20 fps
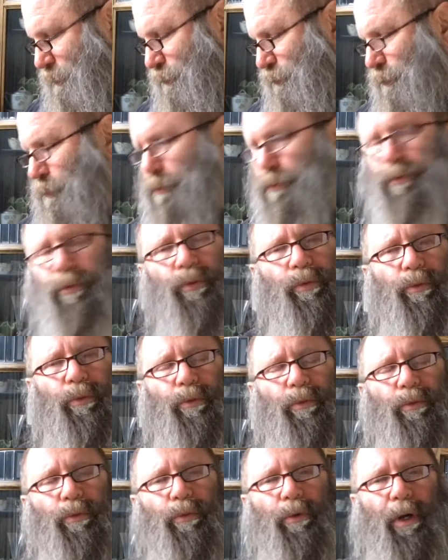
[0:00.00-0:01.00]
So
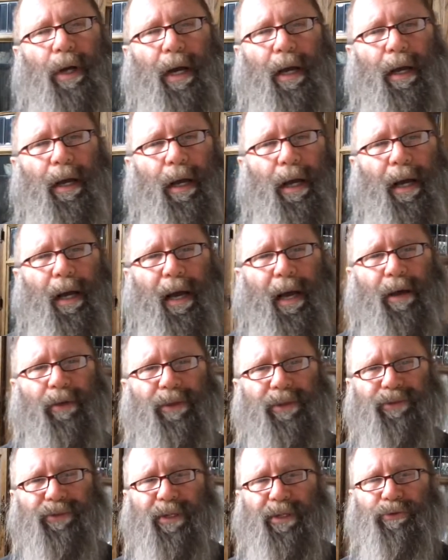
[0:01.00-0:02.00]

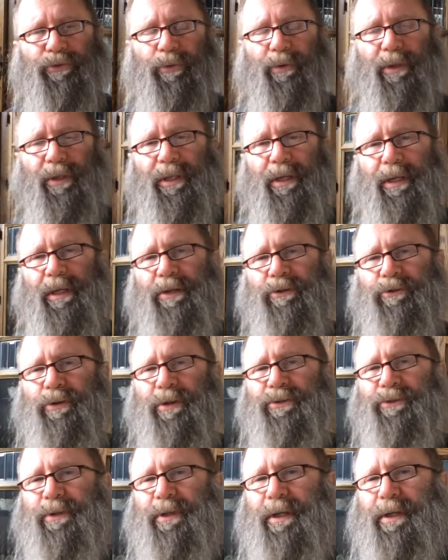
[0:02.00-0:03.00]
how this gets really
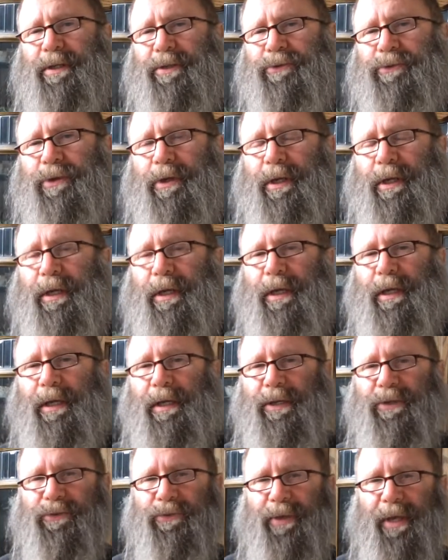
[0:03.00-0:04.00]
interesting
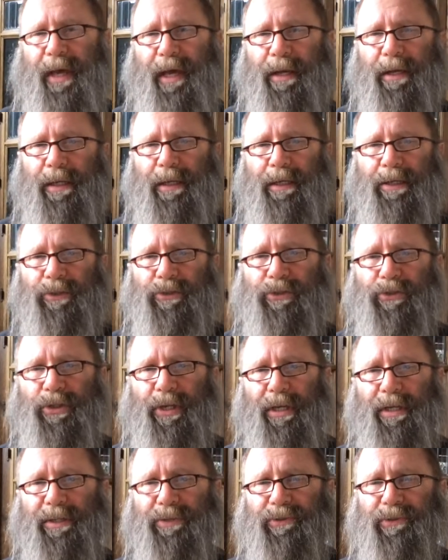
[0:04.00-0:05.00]
is that in
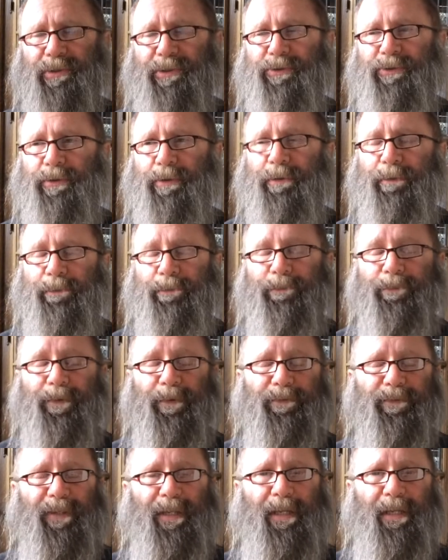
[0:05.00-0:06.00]
Genesis
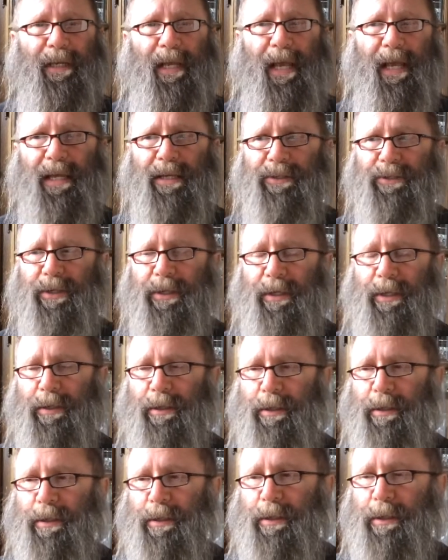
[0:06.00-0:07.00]
15:18,